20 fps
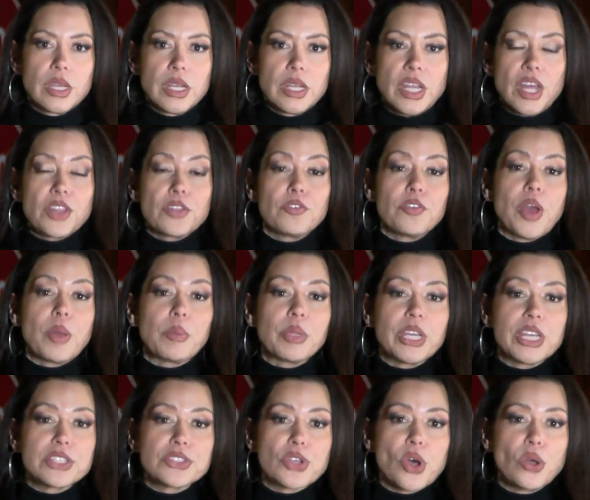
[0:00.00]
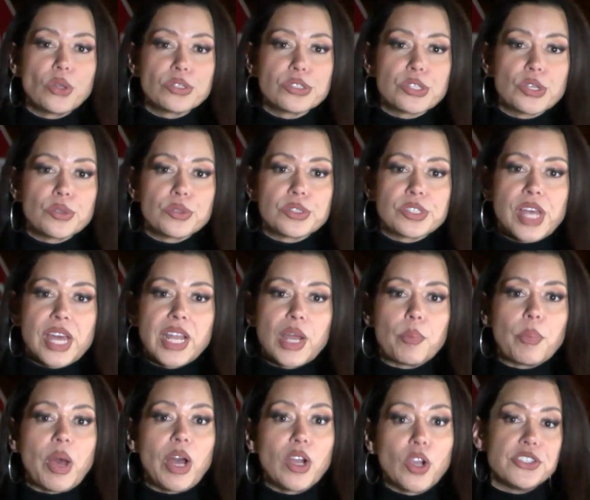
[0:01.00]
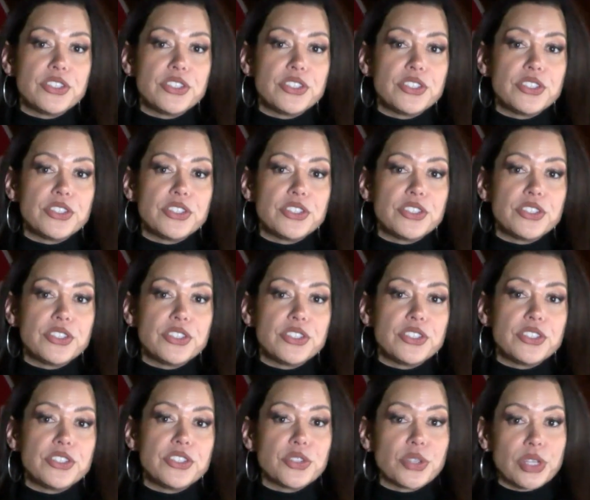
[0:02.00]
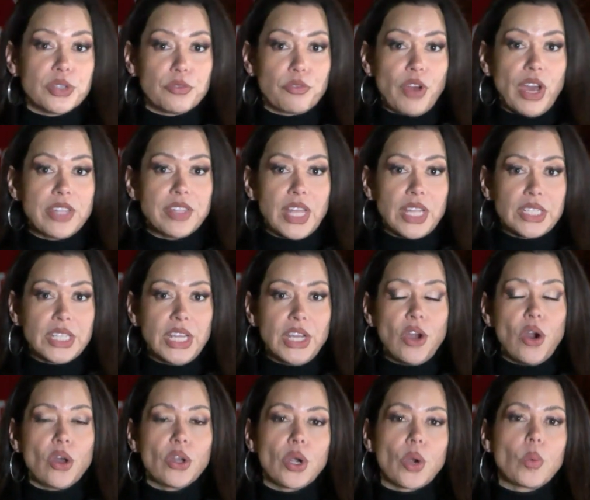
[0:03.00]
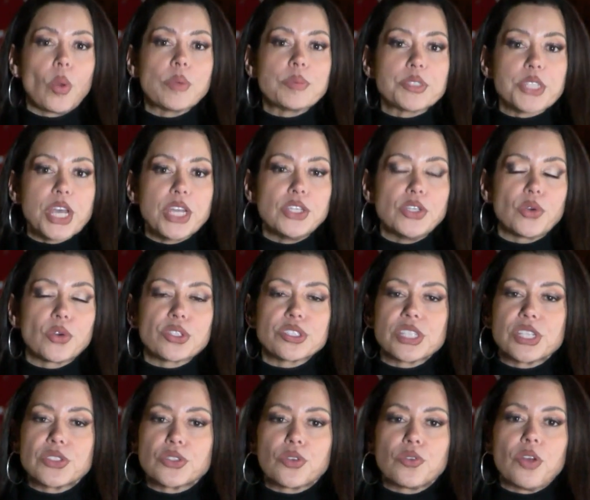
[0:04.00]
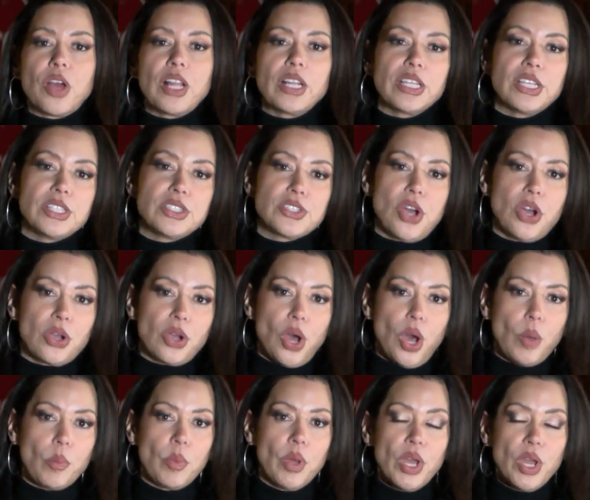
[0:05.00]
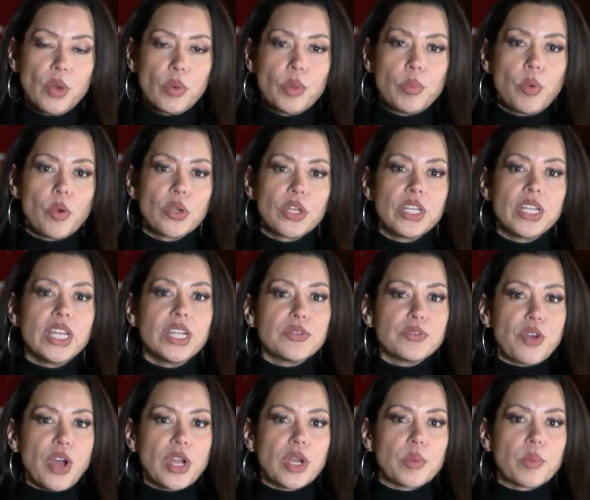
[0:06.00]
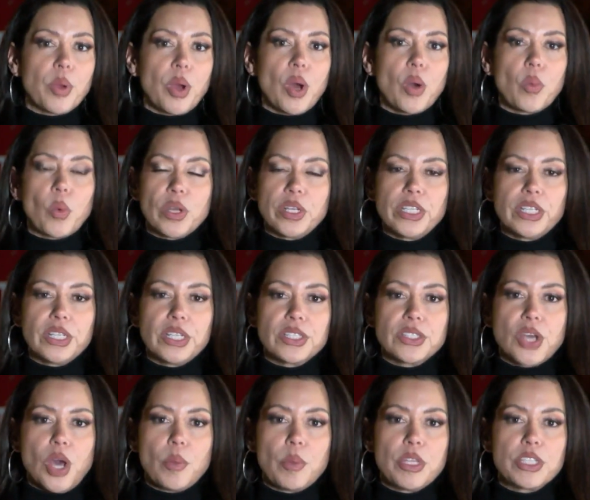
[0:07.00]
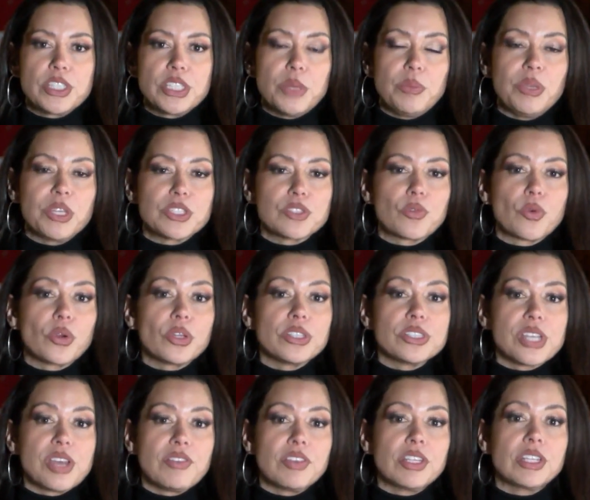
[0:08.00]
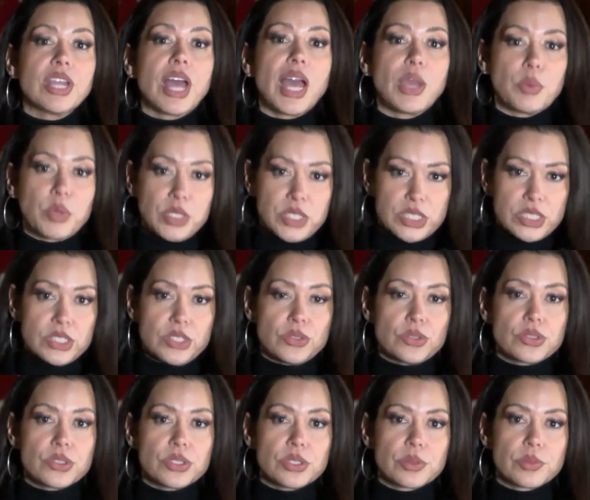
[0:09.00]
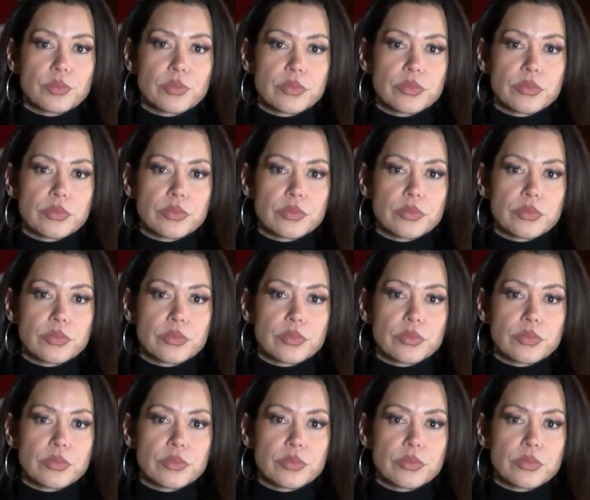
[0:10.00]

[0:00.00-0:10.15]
Now, the family has also set up a you can find that link on our website, yourcentralvalley.com. Reporting in Firebaugh, Juanita Adamas, CBS 47 Eyewitness News.